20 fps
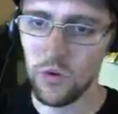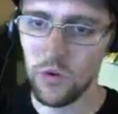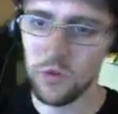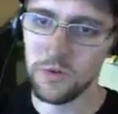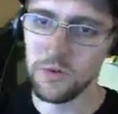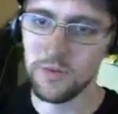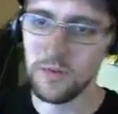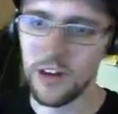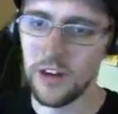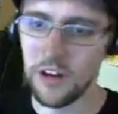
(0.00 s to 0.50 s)

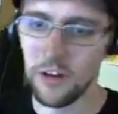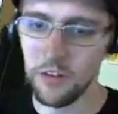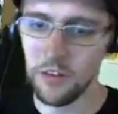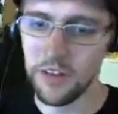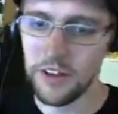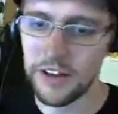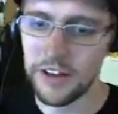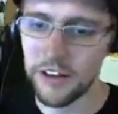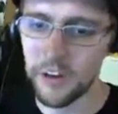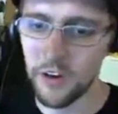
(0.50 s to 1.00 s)
I don't think
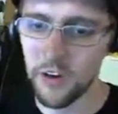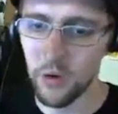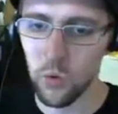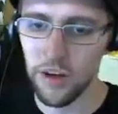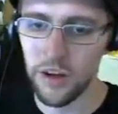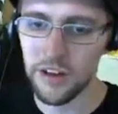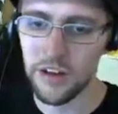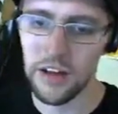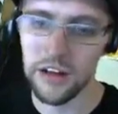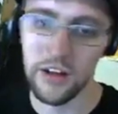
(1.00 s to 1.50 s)
I quite
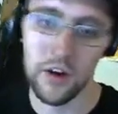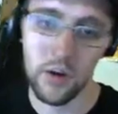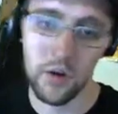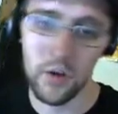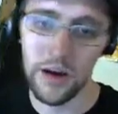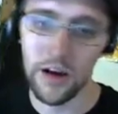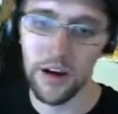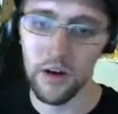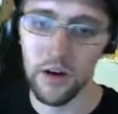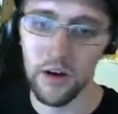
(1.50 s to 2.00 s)
got... Oh,
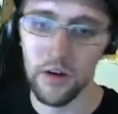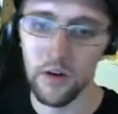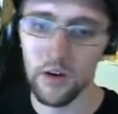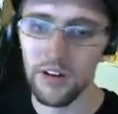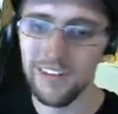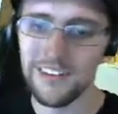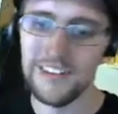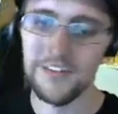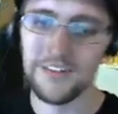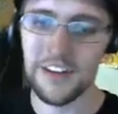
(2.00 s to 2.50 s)
wow.
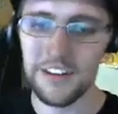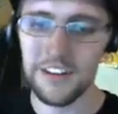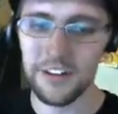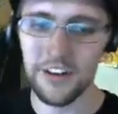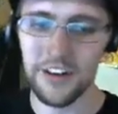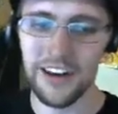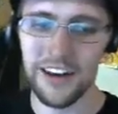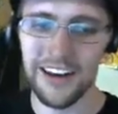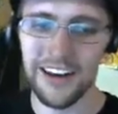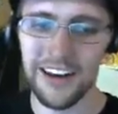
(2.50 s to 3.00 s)
But it's
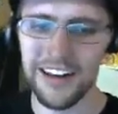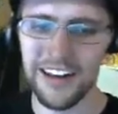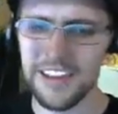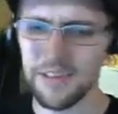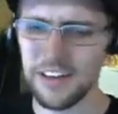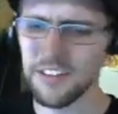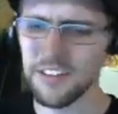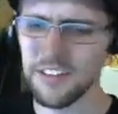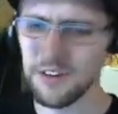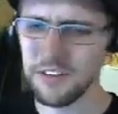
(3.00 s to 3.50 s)
okay. I think my
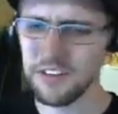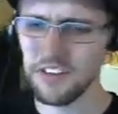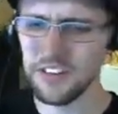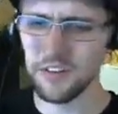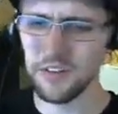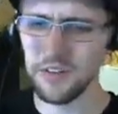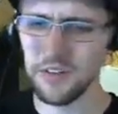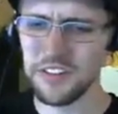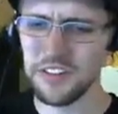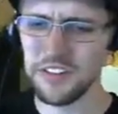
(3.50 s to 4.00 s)
stone skin was
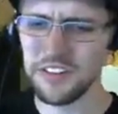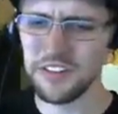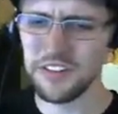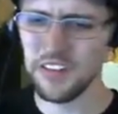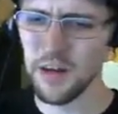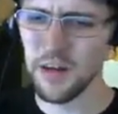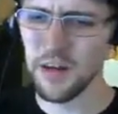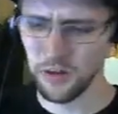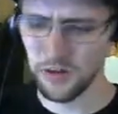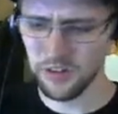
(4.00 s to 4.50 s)
still up,
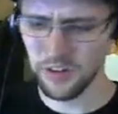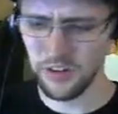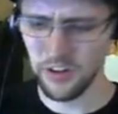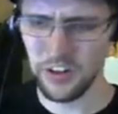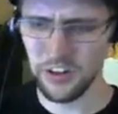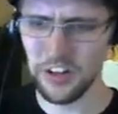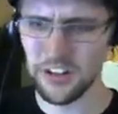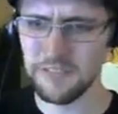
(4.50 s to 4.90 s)
so it was all good.